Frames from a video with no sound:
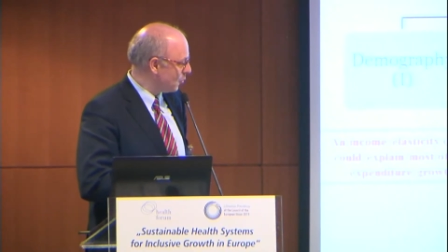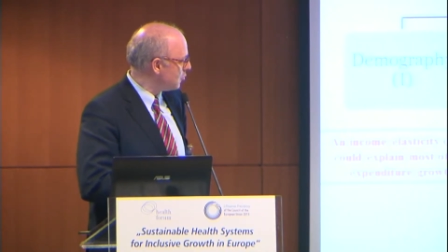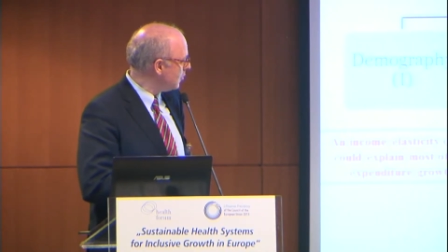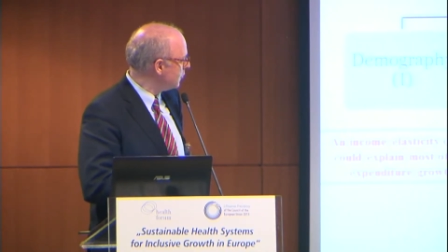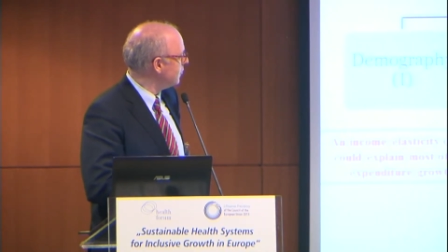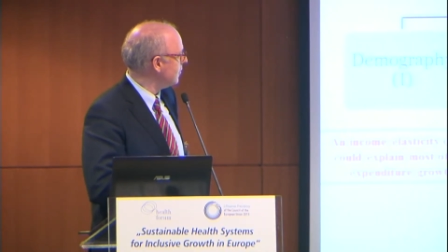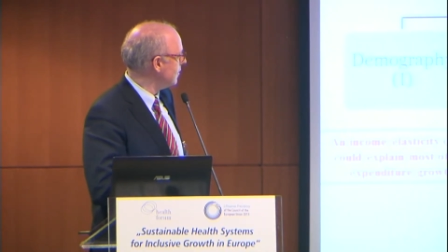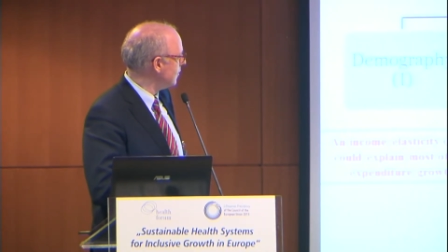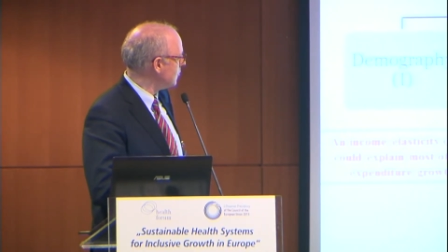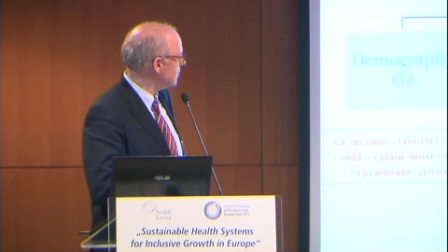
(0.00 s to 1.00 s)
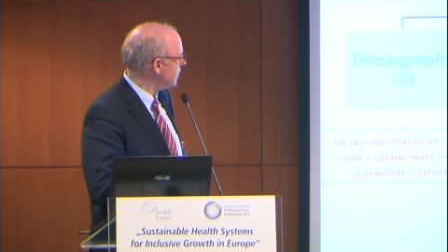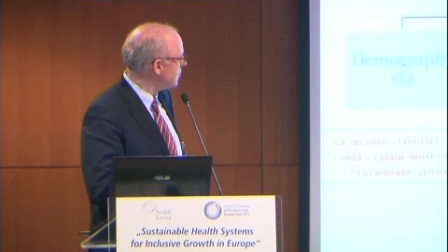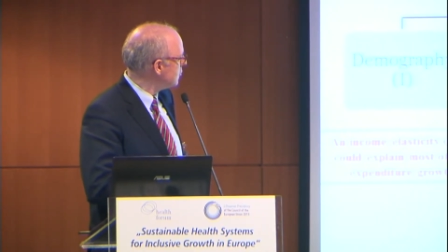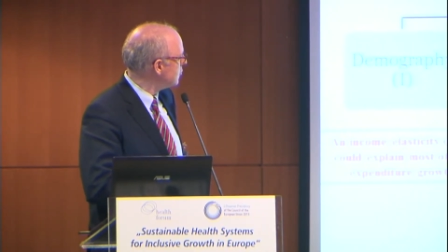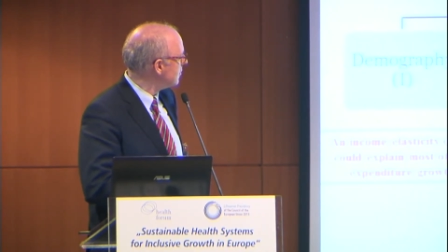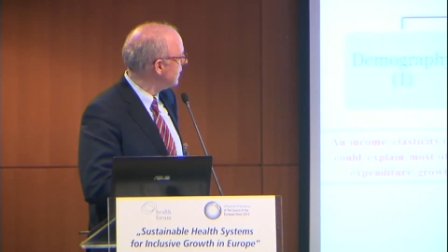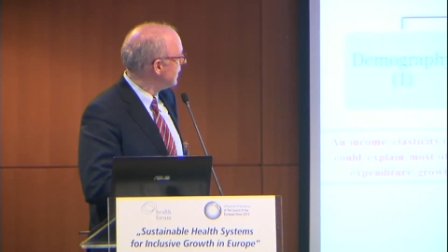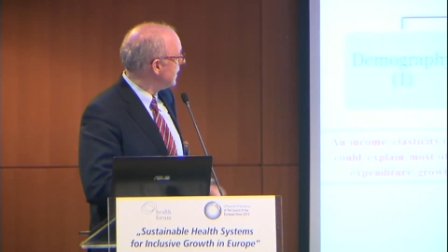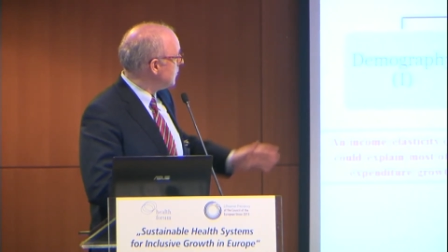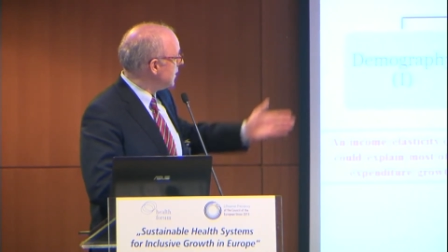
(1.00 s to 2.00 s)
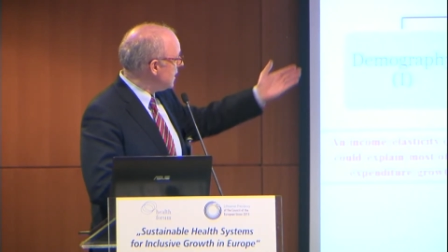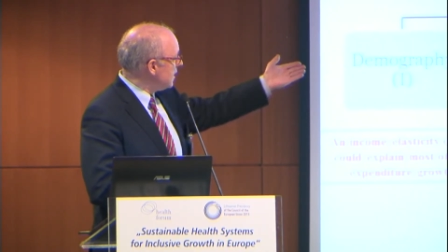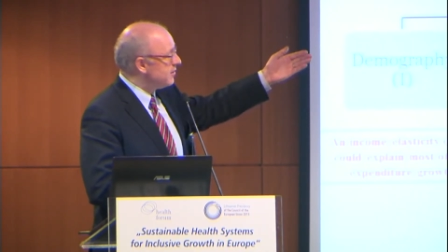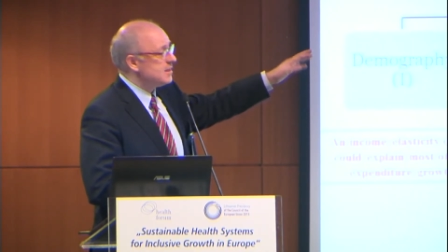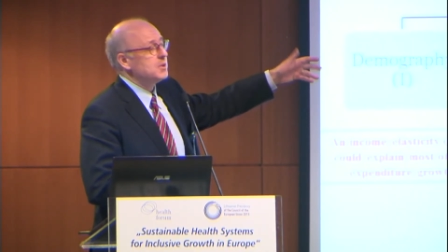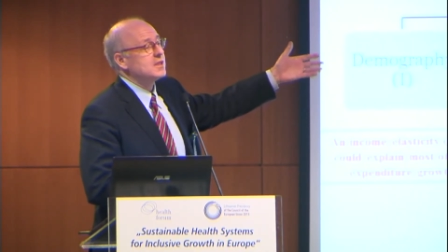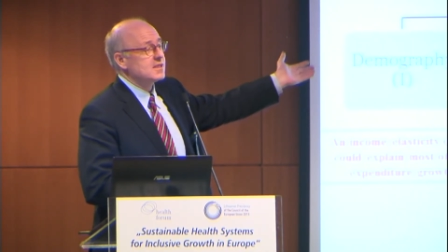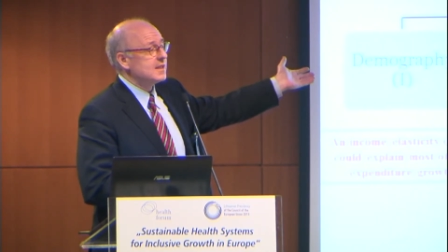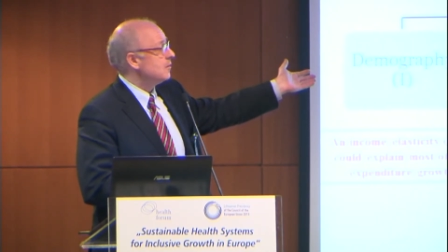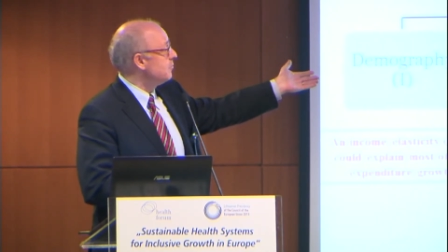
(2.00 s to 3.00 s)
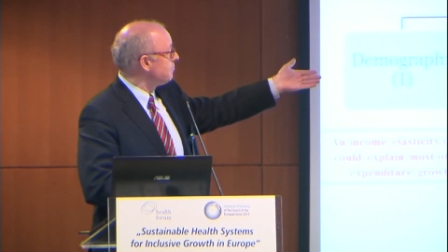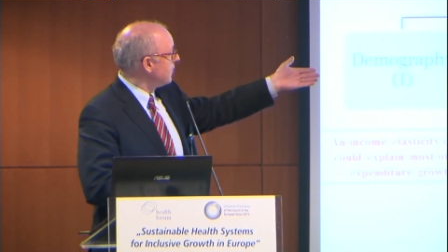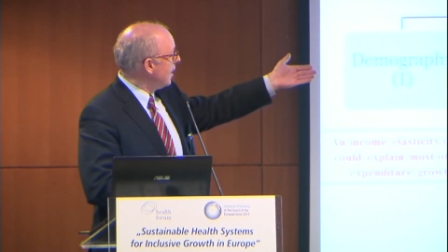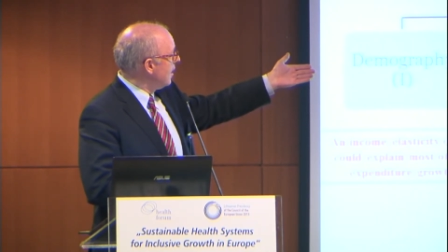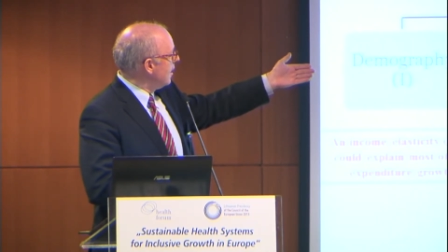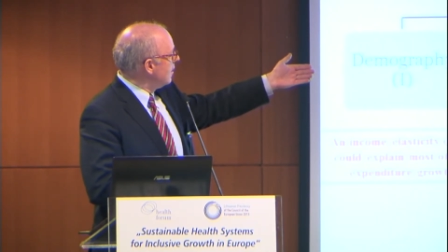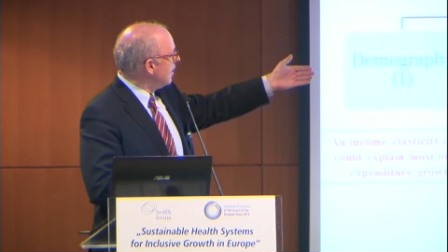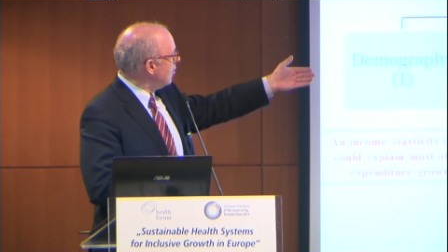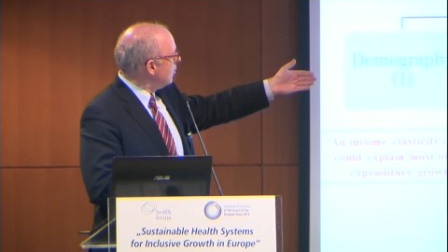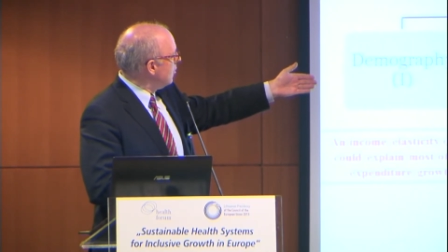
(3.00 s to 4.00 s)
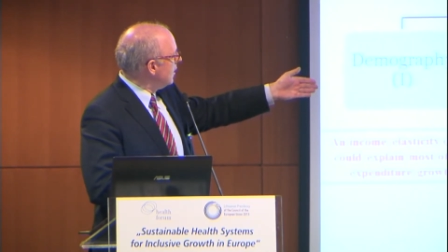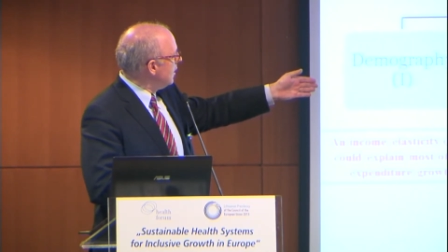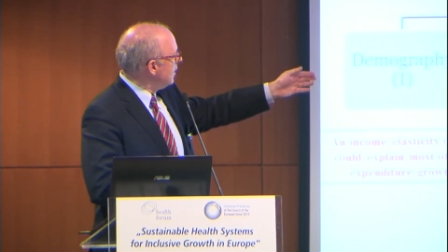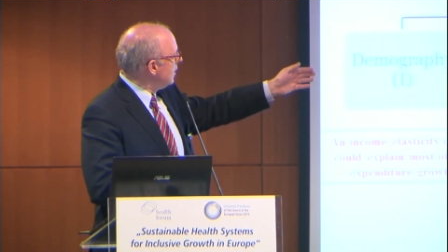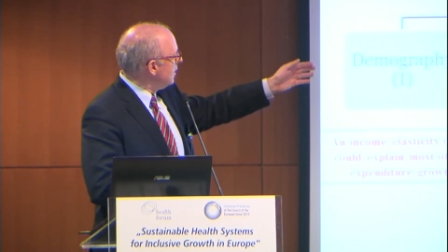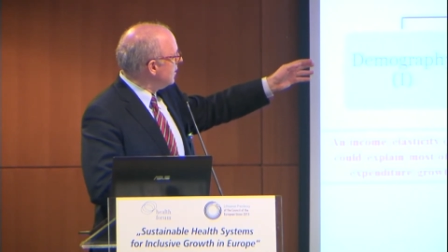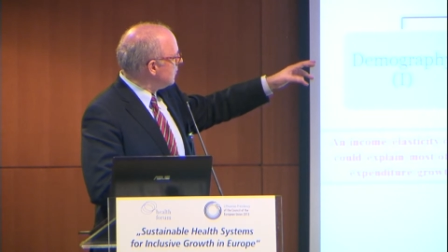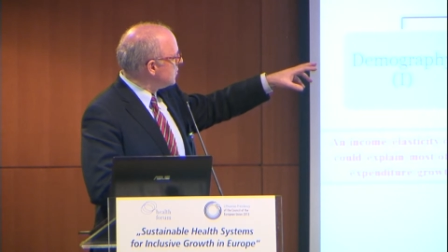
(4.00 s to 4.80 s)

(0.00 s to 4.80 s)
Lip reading: growth literature. But here is a bit the same. Now, in terms